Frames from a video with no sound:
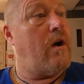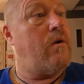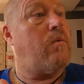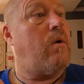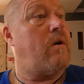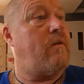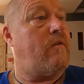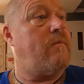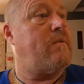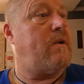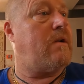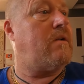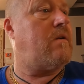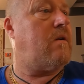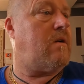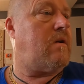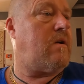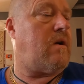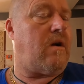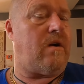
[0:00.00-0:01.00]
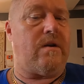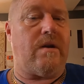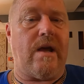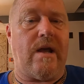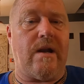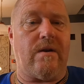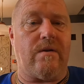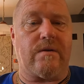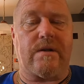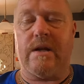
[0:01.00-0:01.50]
I know one of them did. I
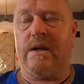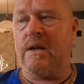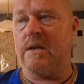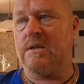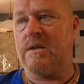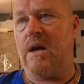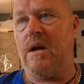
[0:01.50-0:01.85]
had a look down there.